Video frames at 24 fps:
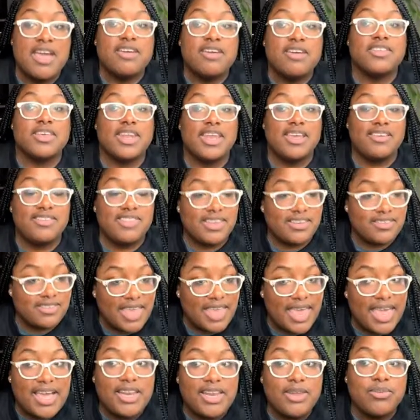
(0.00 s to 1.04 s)
So that's
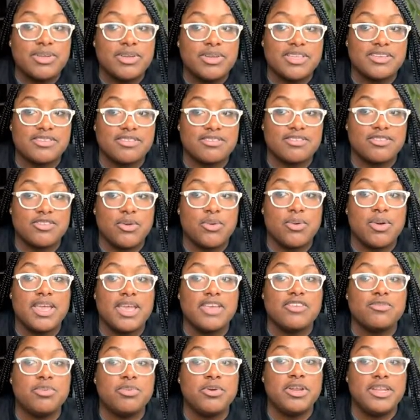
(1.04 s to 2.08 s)
exactly what this is doing.
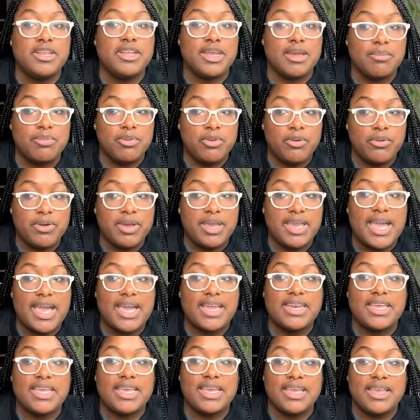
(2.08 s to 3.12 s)
It's pulling the employee
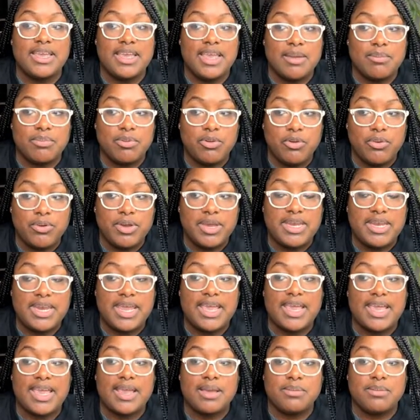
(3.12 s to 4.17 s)
ID, employee
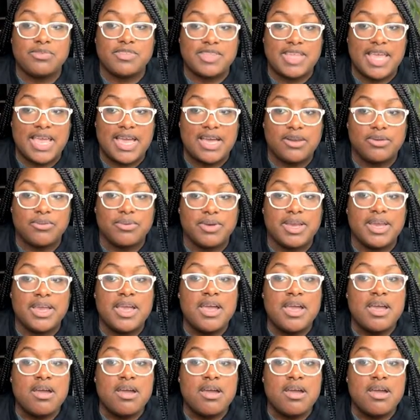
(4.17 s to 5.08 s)
name, salary